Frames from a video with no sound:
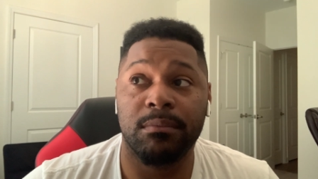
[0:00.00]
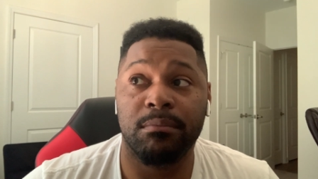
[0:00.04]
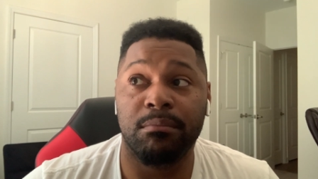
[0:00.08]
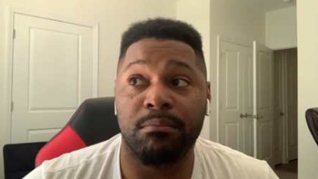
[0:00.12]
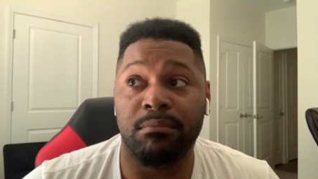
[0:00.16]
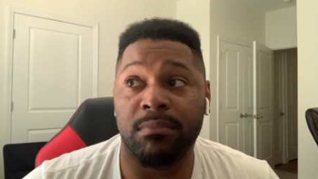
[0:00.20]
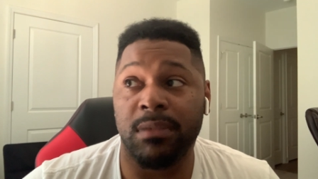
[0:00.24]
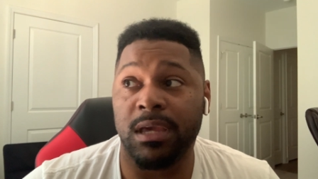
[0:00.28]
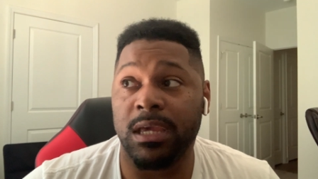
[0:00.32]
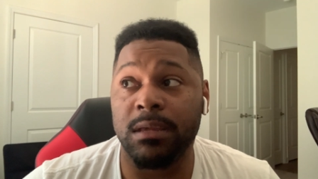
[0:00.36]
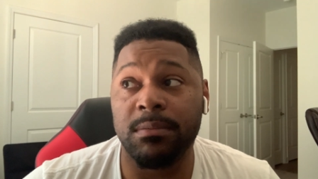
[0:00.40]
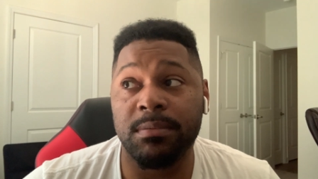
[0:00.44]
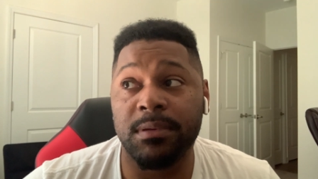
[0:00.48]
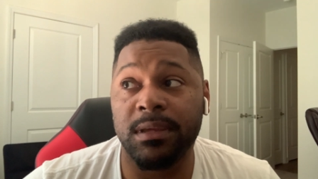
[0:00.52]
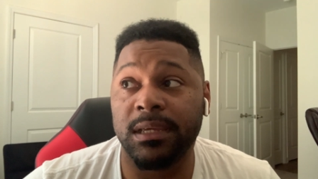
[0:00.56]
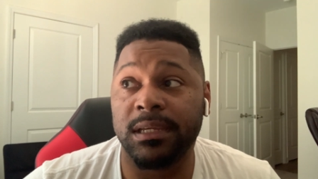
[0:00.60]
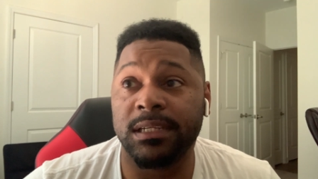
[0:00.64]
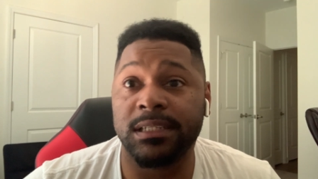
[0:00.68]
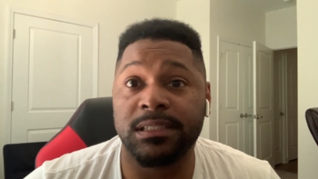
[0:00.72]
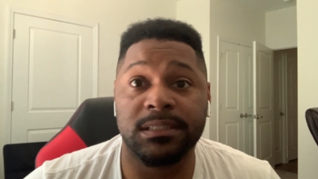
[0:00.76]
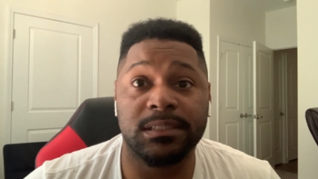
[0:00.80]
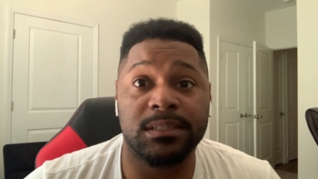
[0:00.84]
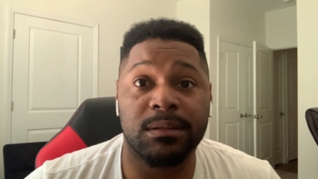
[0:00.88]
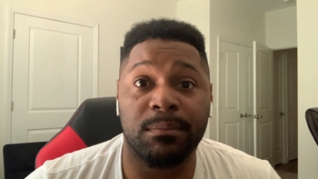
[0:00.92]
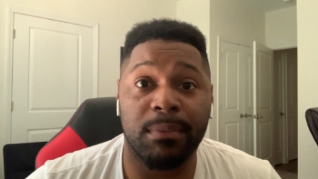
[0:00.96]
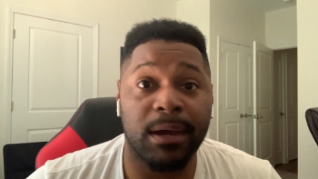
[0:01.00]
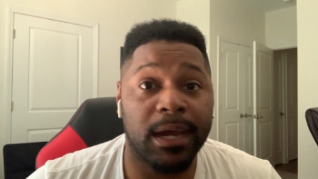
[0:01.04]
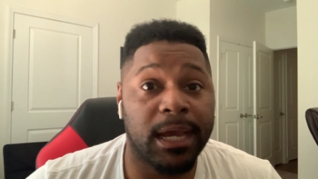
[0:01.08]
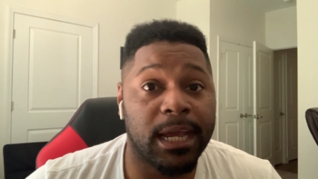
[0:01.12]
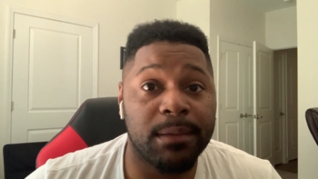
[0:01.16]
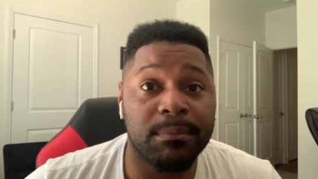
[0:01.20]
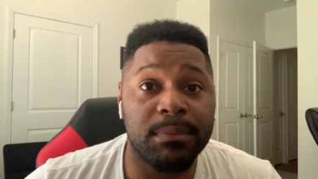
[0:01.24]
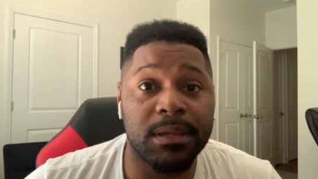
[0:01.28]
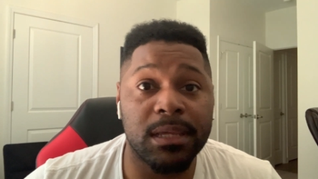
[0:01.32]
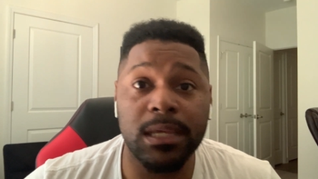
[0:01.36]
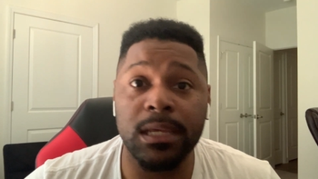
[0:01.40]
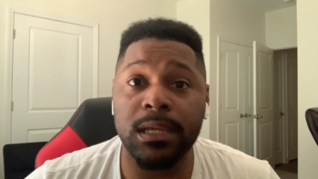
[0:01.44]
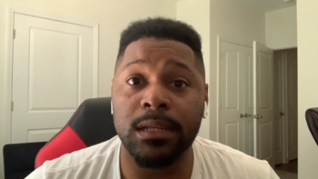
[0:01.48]
maybe as the
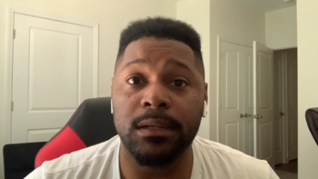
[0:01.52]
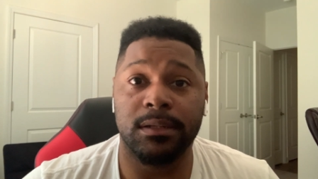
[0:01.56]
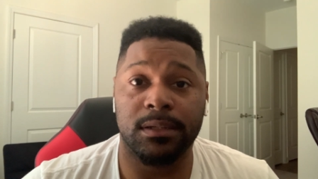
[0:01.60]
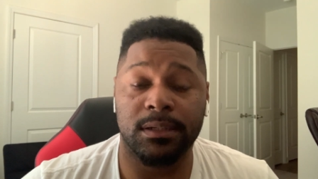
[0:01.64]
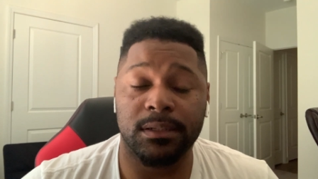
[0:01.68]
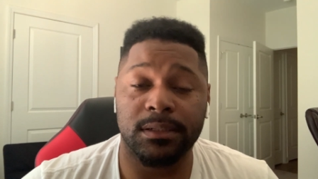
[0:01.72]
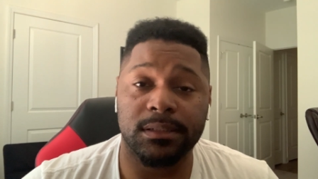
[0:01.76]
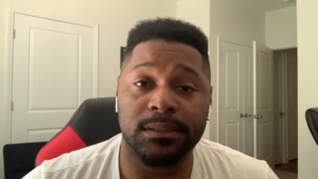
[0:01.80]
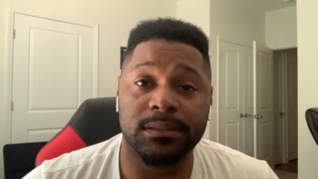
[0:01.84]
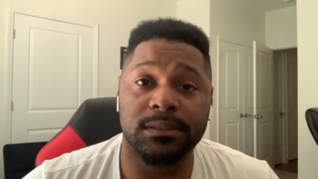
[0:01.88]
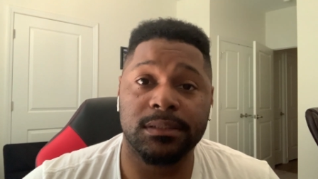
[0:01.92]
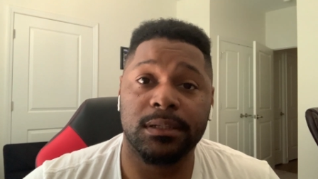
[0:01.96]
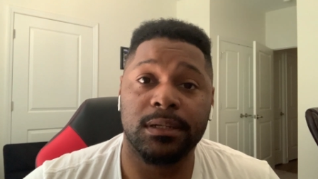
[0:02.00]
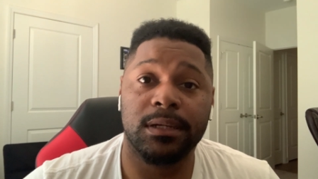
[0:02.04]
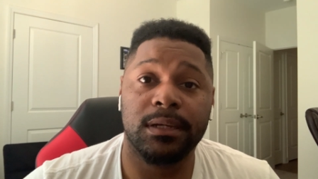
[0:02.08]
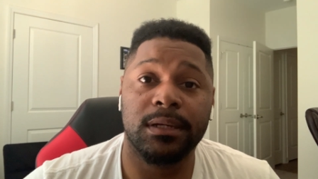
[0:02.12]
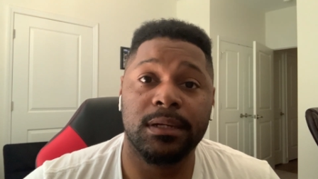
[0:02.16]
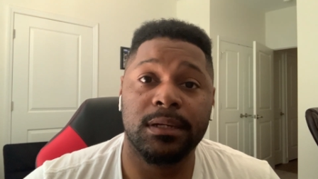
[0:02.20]
Miami Heat does.